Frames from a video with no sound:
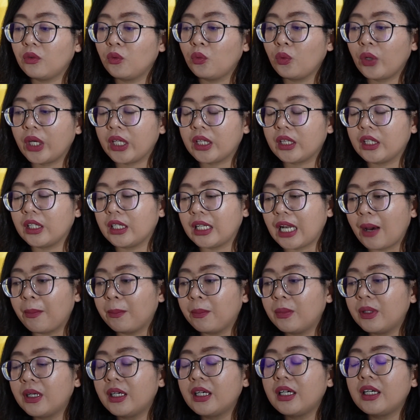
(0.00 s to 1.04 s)
with the
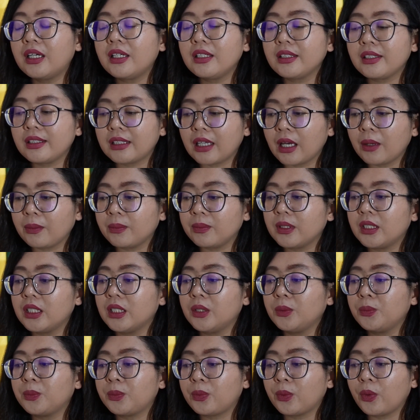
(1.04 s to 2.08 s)
number
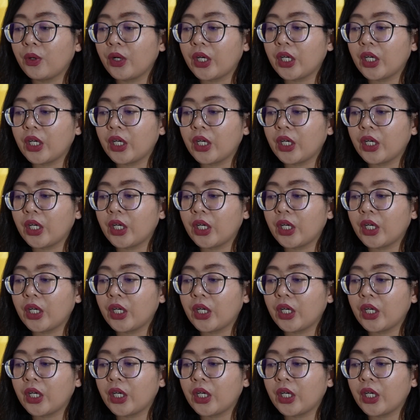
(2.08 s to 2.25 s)
7.48%